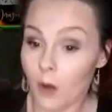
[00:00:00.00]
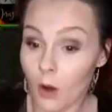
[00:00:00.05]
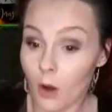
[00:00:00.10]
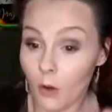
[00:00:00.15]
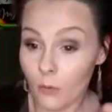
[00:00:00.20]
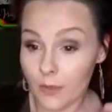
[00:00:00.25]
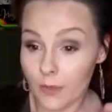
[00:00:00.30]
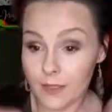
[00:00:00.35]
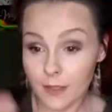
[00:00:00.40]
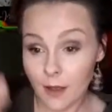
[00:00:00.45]

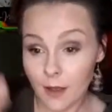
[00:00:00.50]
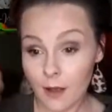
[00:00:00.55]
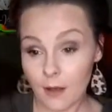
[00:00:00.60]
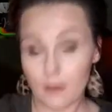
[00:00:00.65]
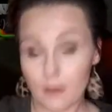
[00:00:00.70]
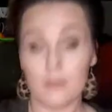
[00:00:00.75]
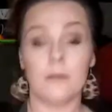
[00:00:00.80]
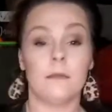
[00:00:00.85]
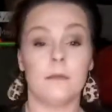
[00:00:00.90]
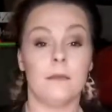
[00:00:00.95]
Oh, it's
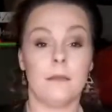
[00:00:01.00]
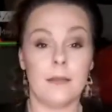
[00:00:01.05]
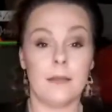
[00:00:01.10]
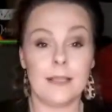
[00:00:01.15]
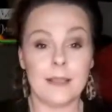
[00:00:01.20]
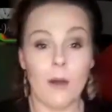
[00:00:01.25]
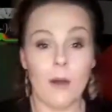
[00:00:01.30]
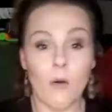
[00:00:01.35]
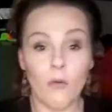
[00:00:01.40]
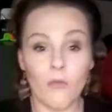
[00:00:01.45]
hot.
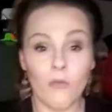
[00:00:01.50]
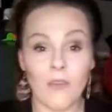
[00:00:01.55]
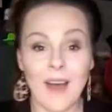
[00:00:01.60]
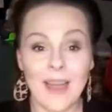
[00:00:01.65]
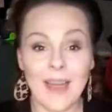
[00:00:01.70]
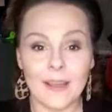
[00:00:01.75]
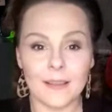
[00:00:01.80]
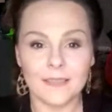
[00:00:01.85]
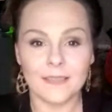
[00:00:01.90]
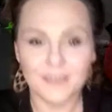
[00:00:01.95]
It's on
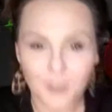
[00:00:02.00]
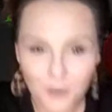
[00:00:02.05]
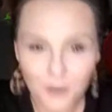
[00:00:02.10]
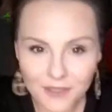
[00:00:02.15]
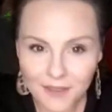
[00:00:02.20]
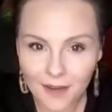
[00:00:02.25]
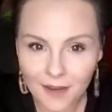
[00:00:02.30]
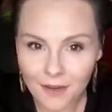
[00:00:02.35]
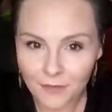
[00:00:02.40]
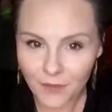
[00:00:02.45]
fire. No,
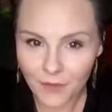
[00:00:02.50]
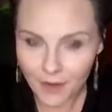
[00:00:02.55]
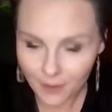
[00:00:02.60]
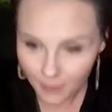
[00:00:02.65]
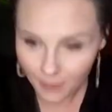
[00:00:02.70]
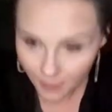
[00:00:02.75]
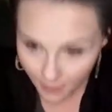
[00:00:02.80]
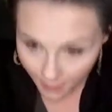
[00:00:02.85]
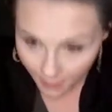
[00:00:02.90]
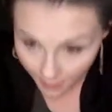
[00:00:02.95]
it's not on
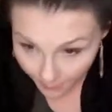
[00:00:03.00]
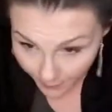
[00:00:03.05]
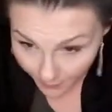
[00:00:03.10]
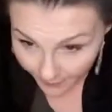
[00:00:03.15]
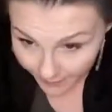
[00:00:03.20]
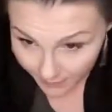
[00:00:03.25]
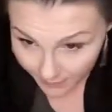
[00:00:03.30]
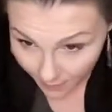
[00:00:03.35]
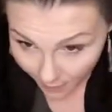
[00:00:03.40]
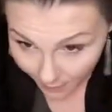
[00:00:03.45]
fire,
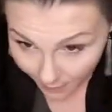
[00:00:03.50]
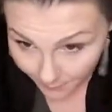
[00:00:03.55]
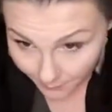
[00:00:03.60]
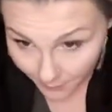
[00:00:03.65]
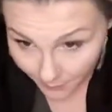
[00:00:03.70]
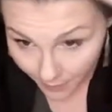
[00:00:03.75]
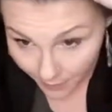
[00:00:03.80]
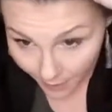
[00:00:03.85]
but it's hot.